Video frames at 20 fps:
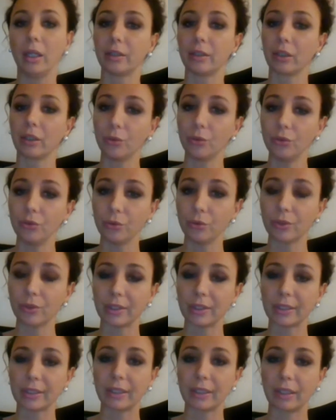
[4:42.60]
The good news
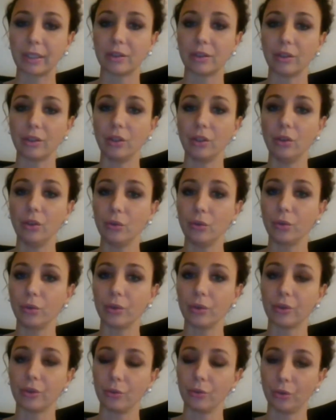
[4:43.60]
is that
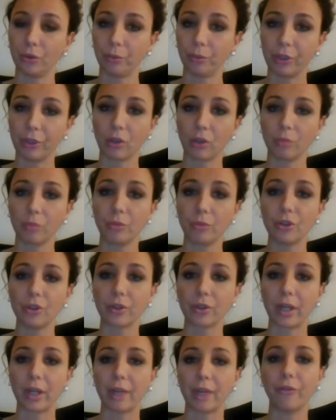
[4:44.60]
European
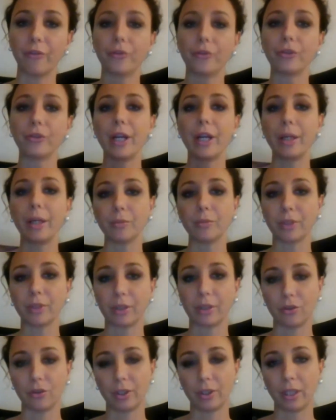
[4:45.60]
Commission have framed
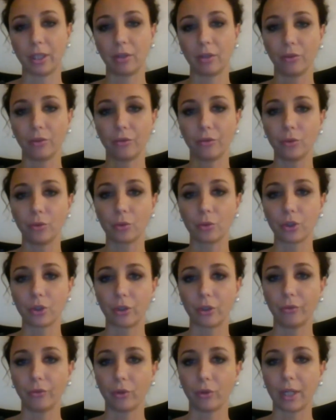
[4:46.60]
the digital
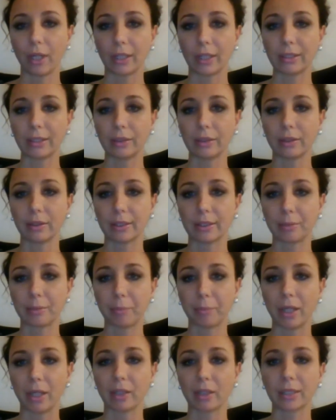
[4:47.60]
future for us in the
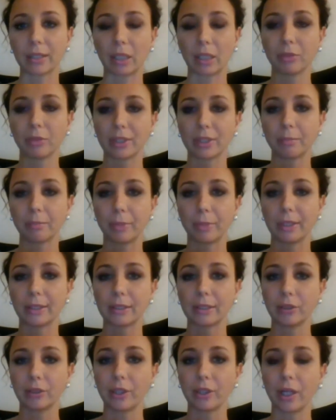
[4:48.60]

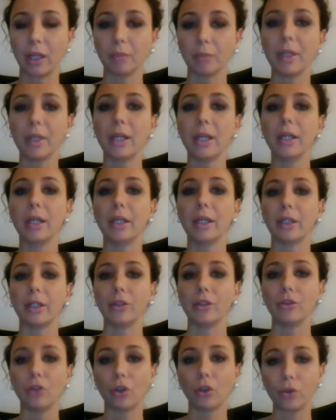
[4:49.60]
cyberspace realm
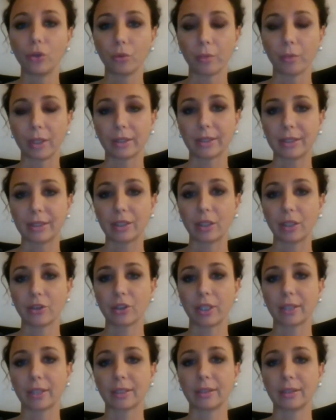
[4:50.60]
in documents
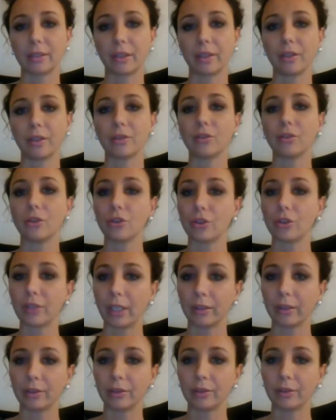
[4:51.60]
such as the
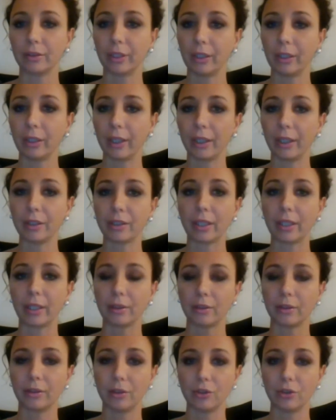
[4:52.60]
Digital Decade
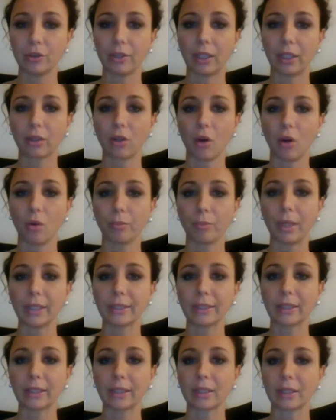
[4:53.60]
and Digital
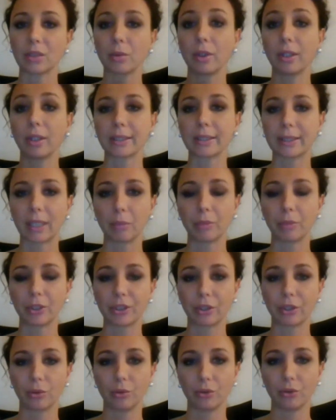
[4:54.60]
Compass, as well as
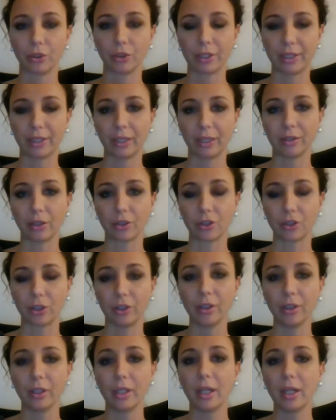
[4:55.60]
Cybersecurity
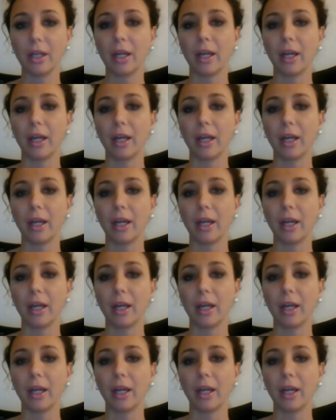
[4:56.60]
Strategy